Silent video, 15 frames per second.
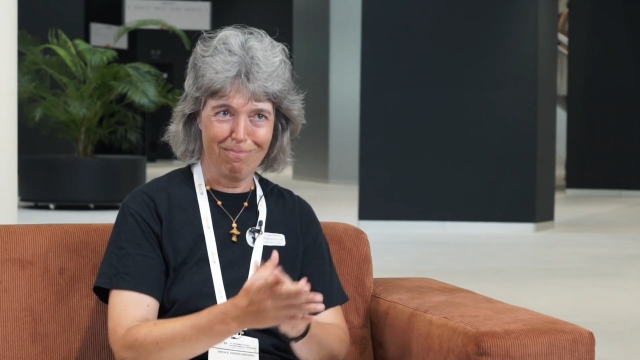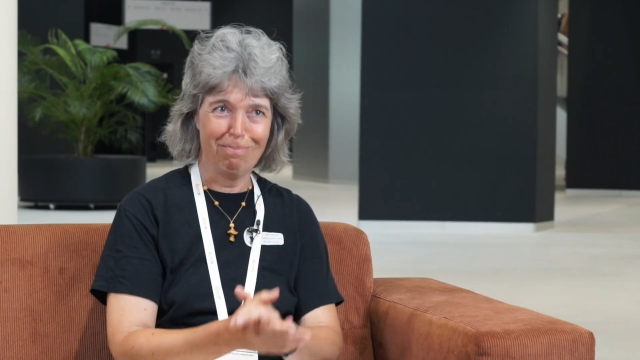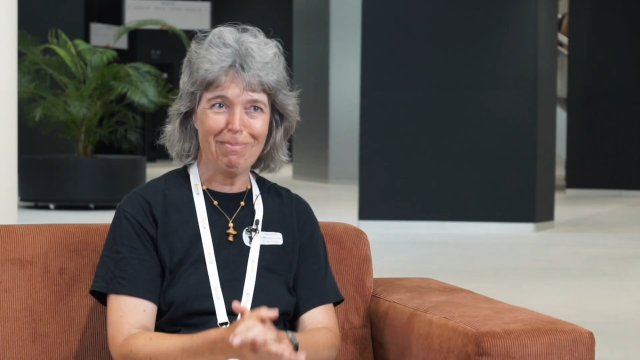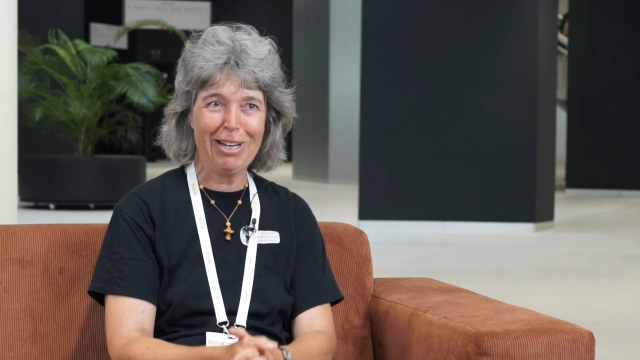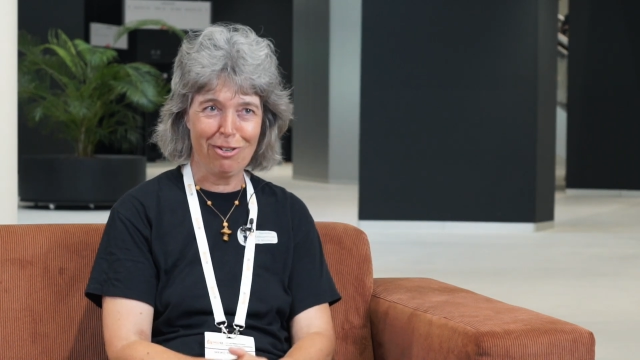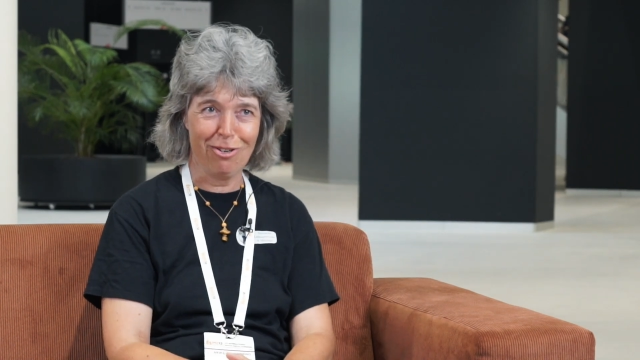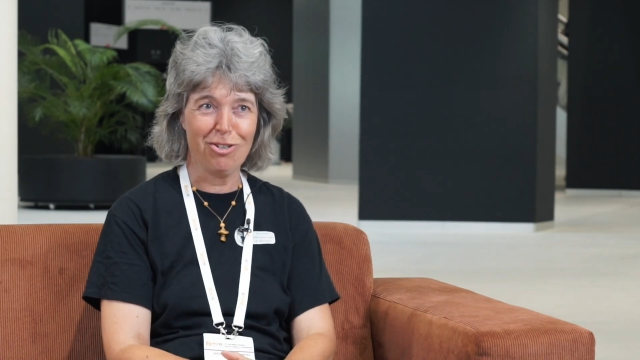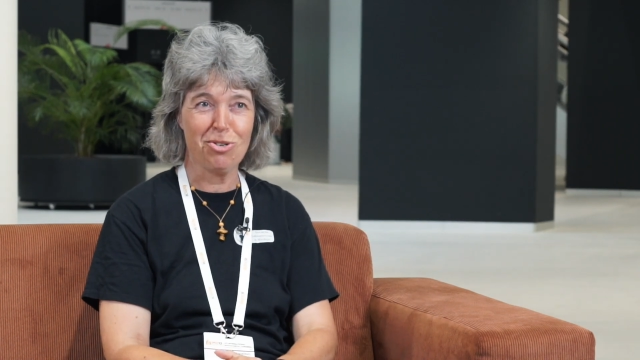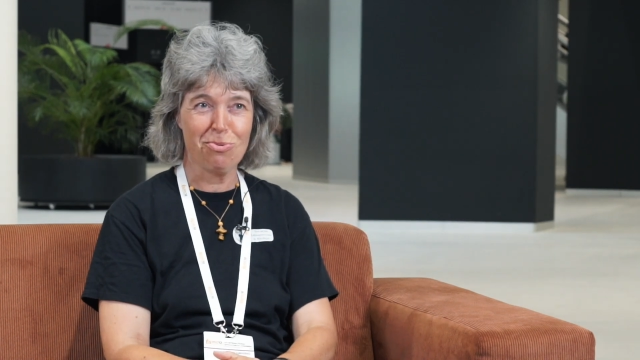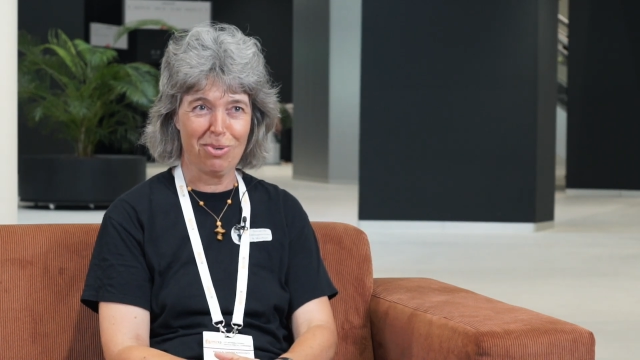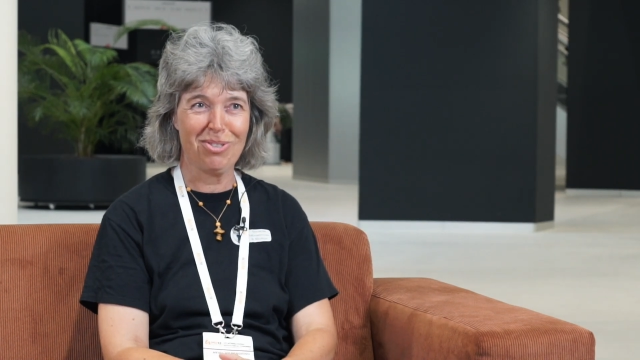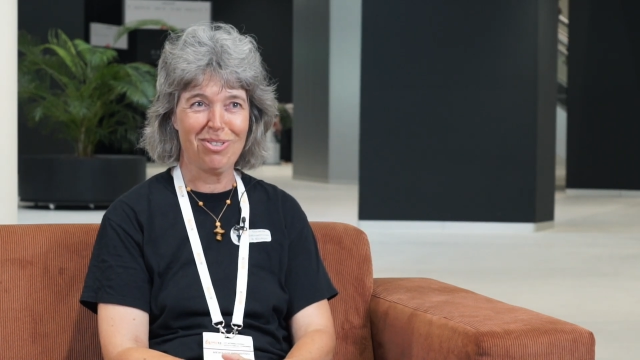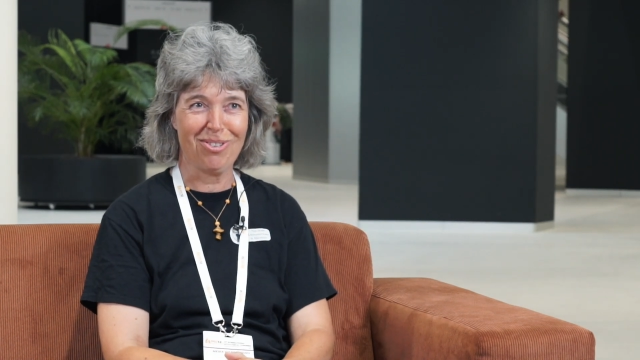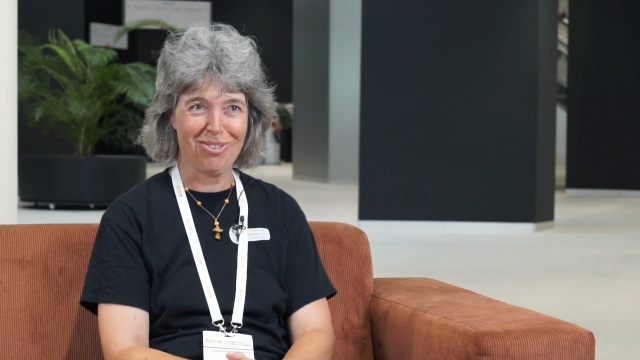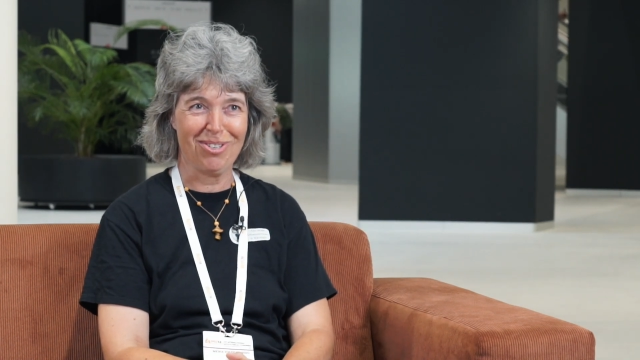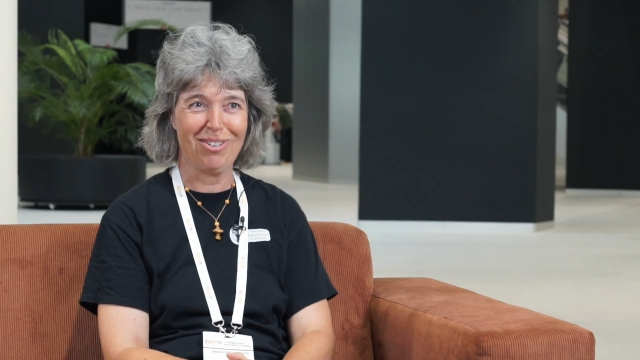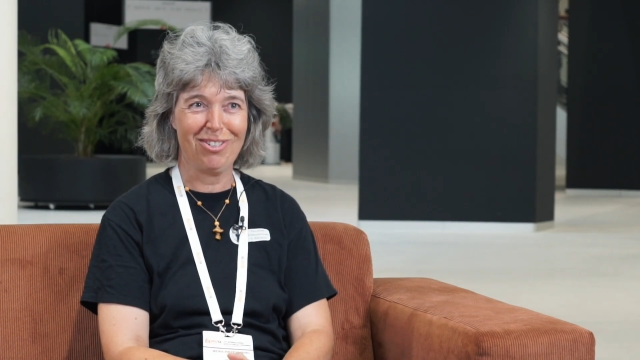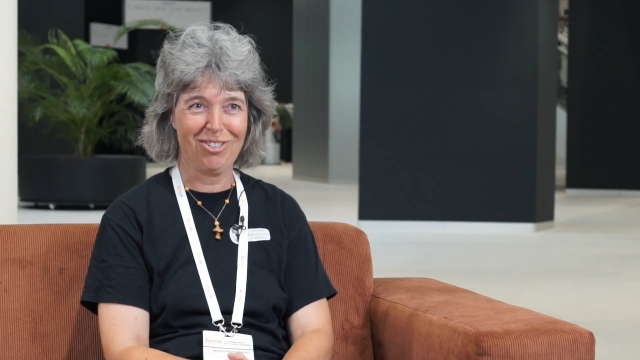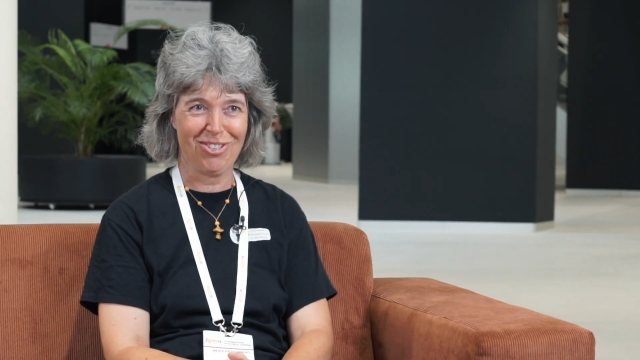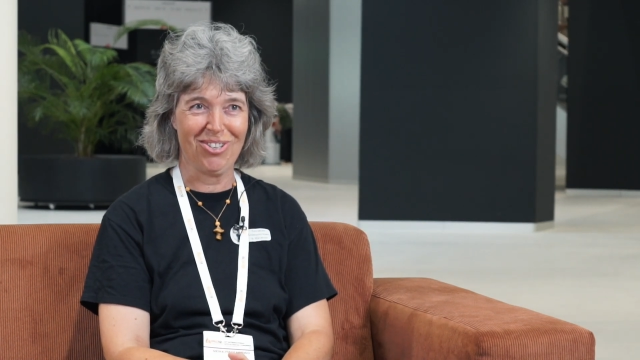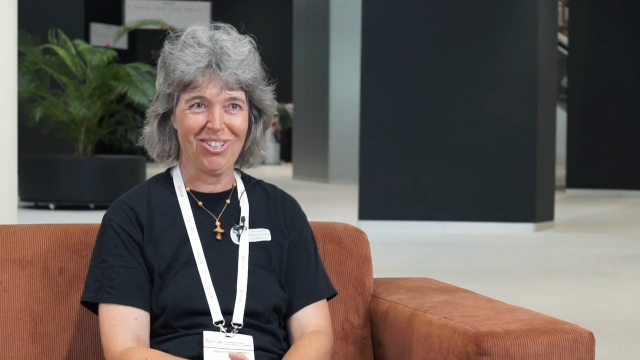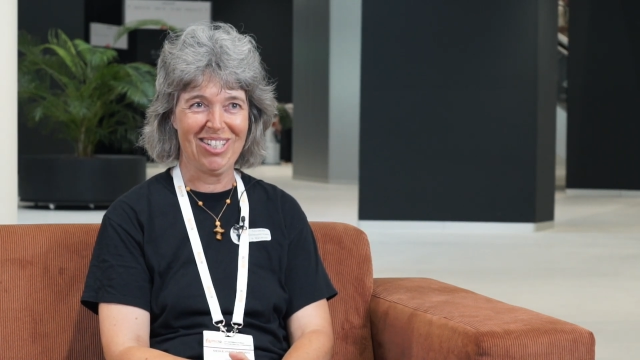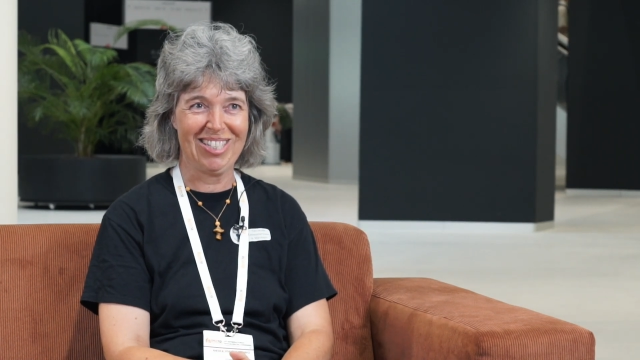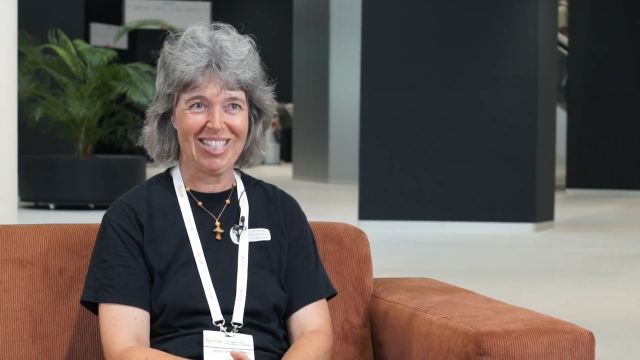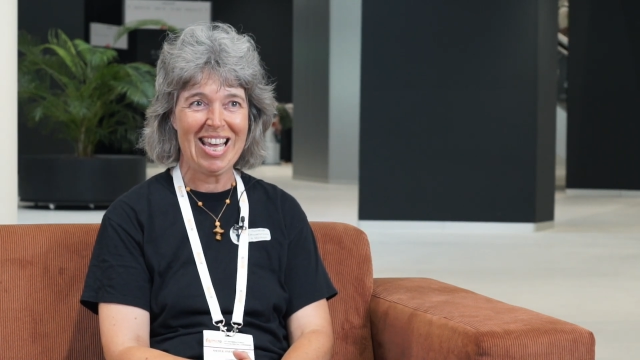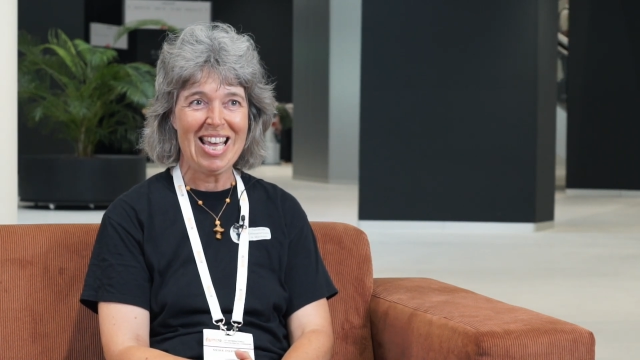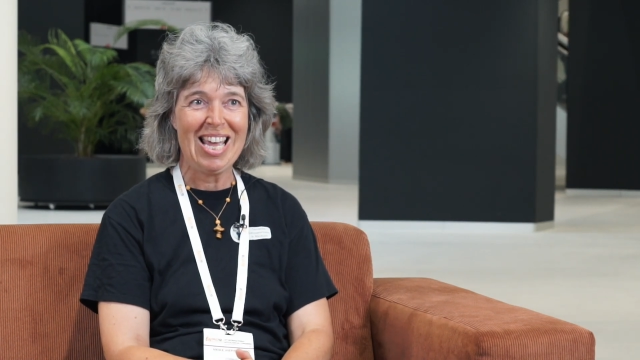mycology was a good choice.